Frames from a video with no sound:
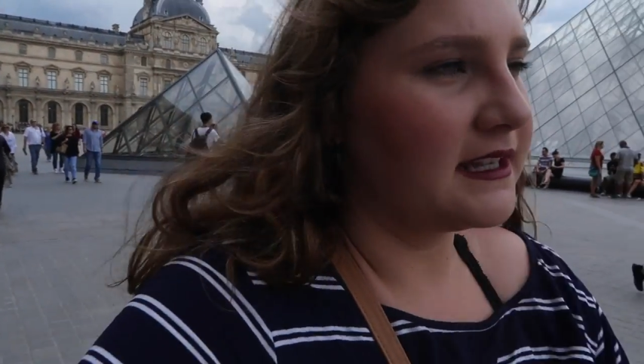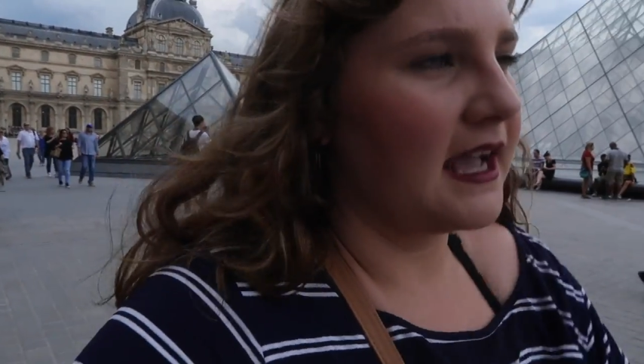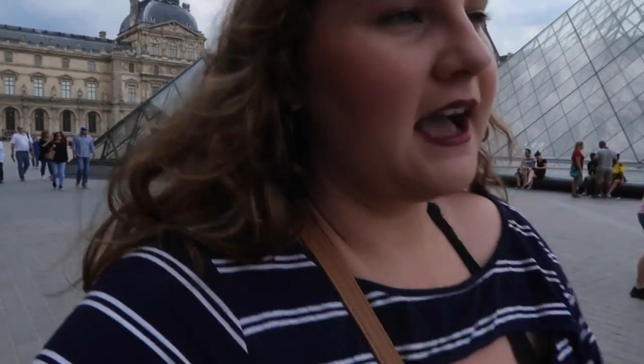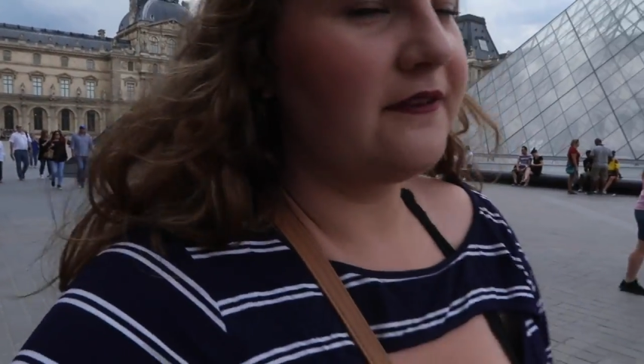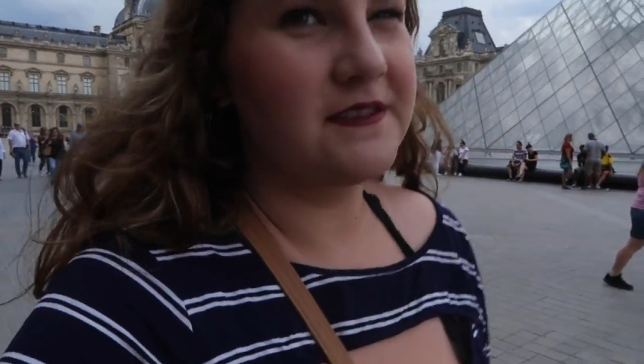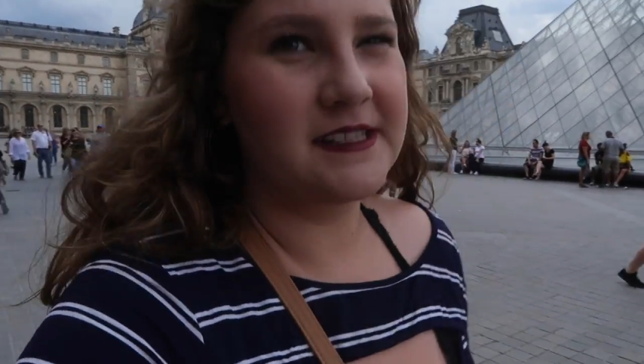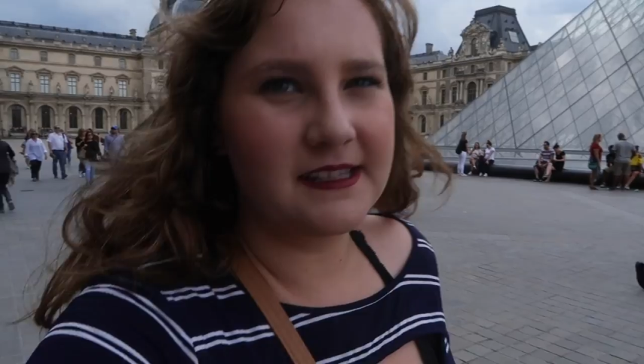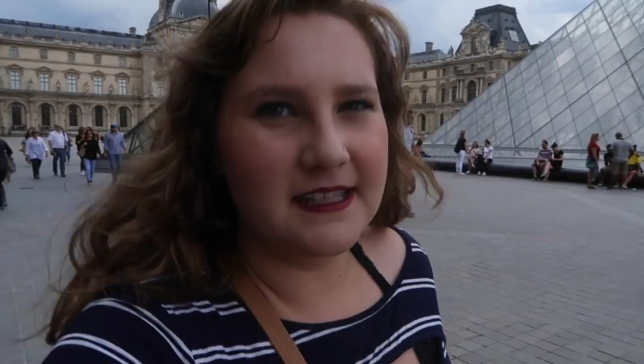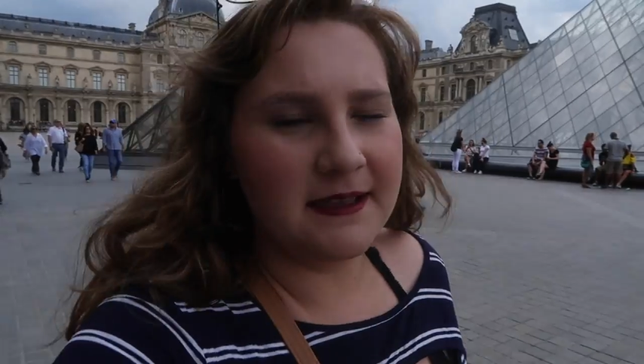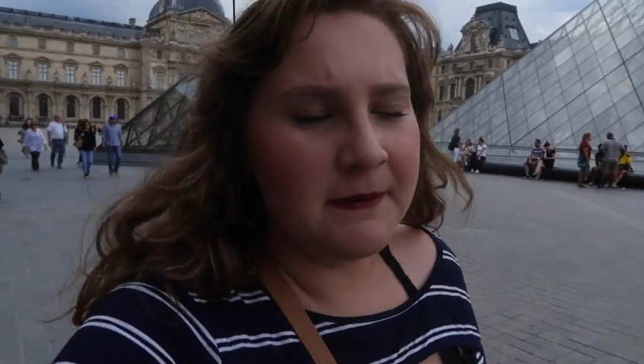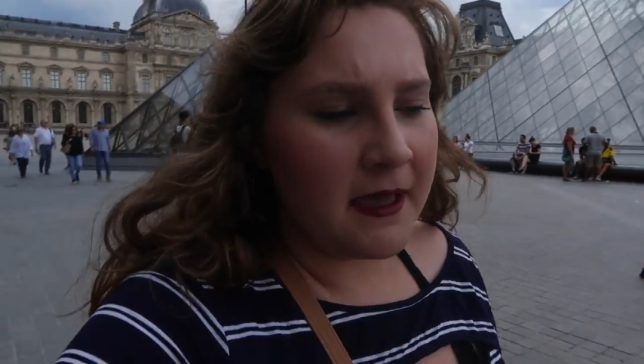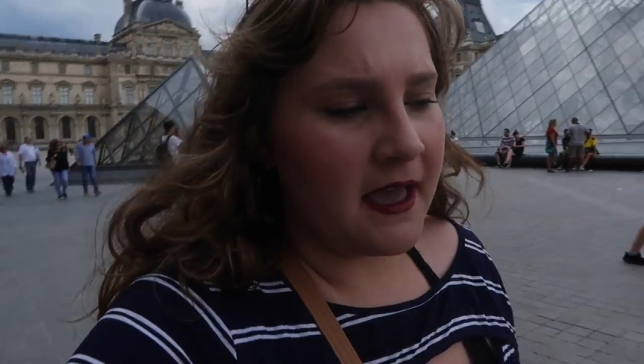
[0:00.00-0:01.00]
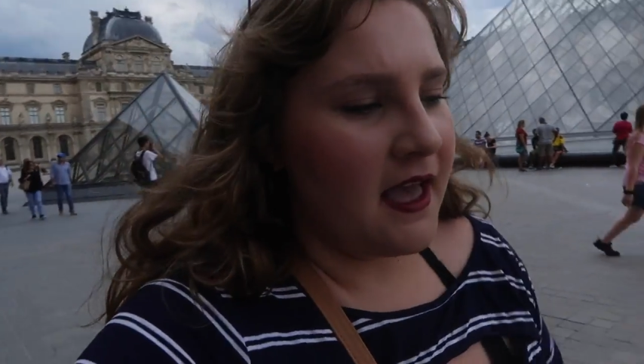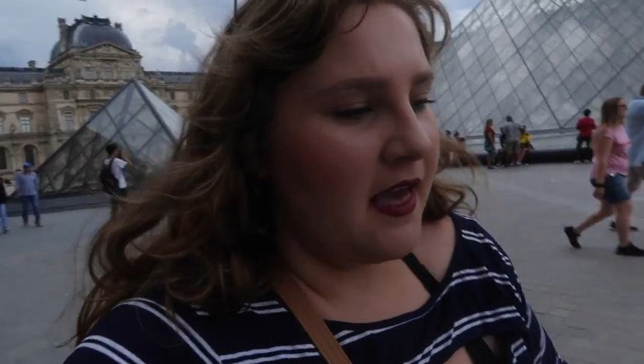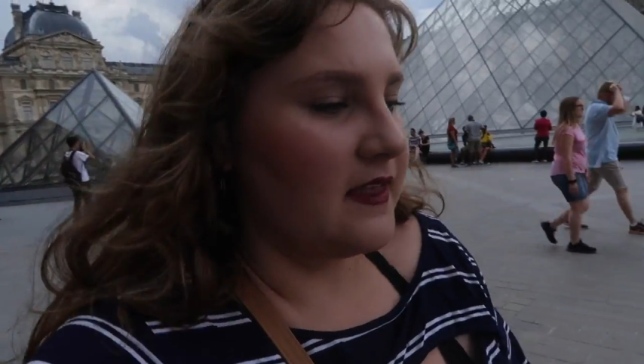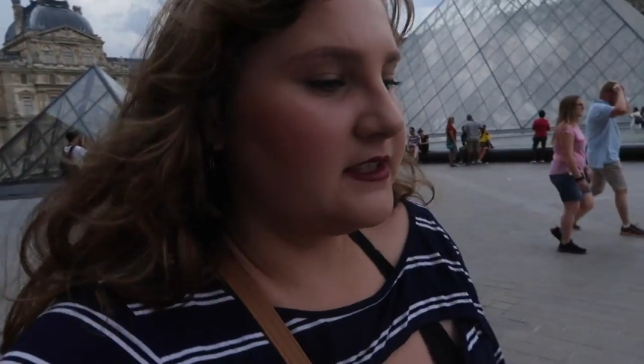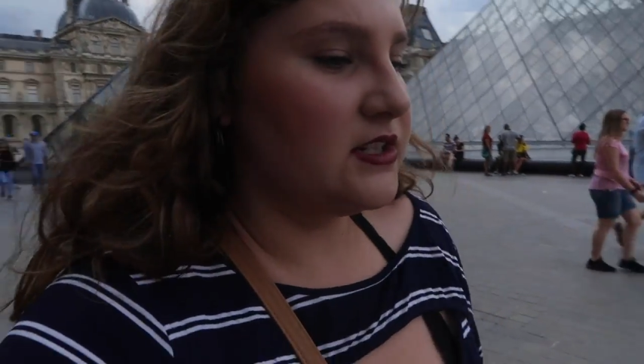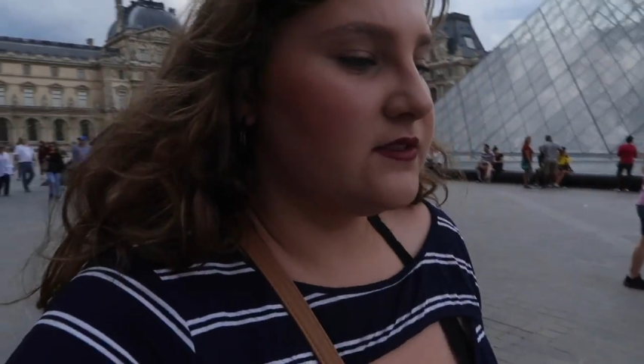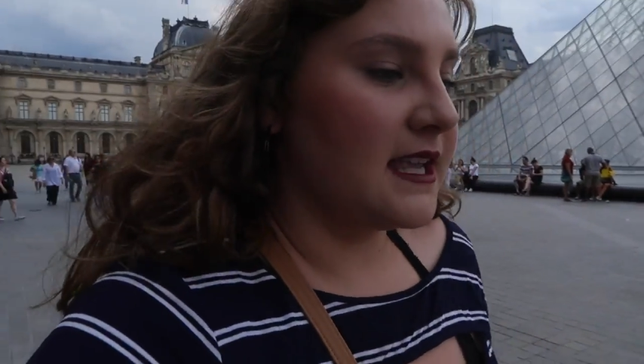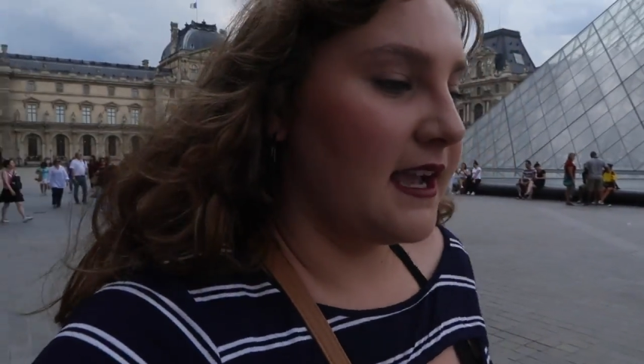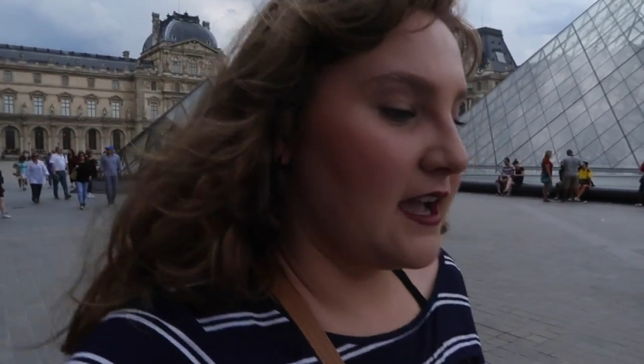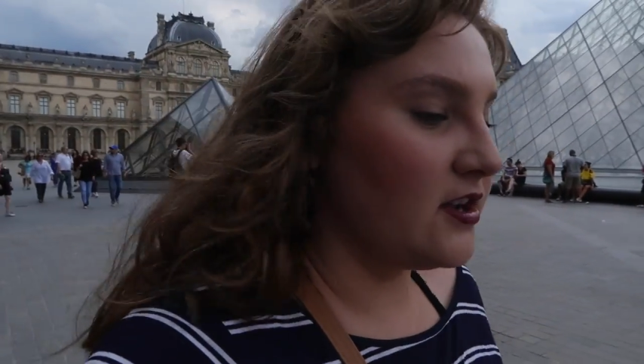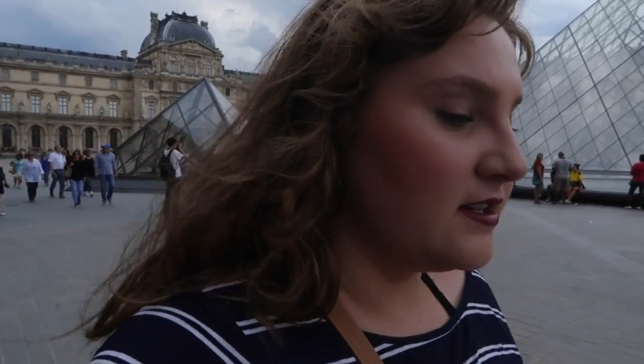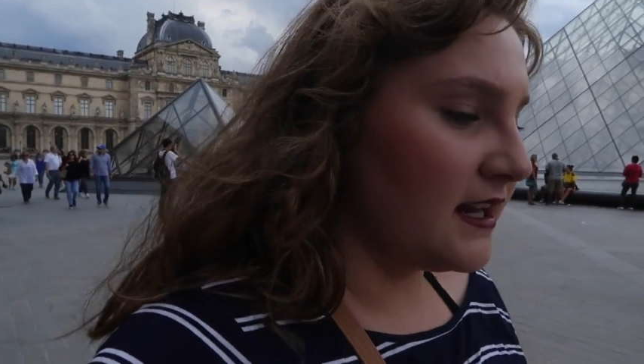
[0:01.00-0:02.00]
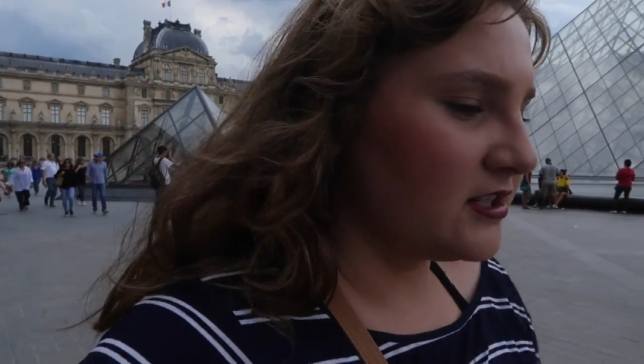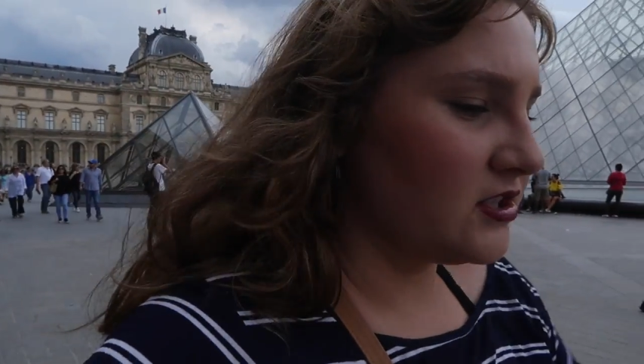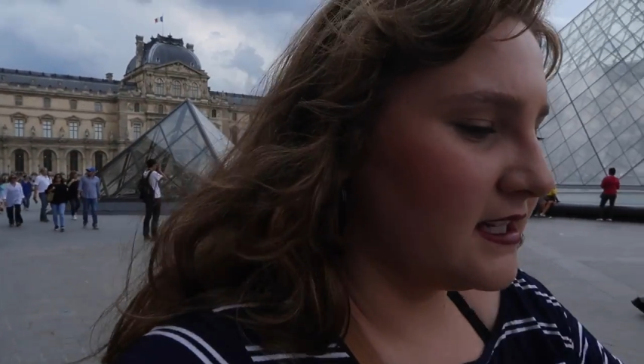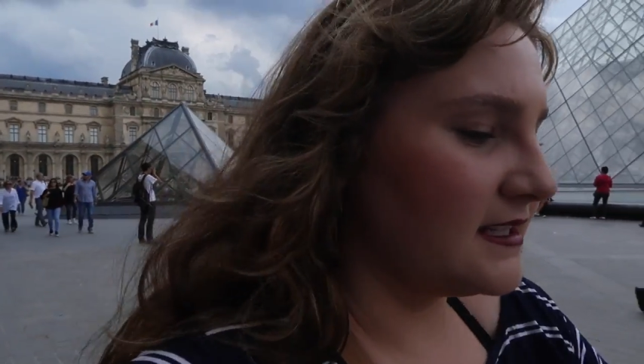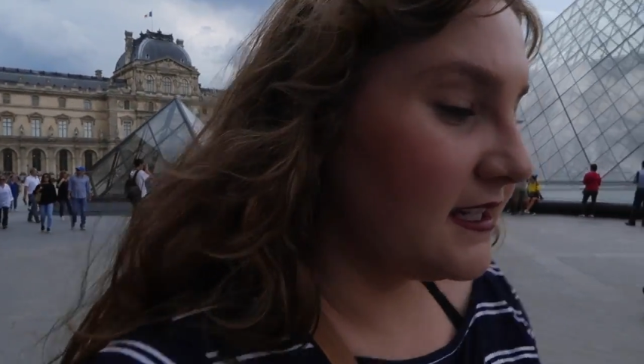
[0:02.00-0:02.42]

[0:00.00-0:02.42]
like half asleep. And then she was like, I couldn't actually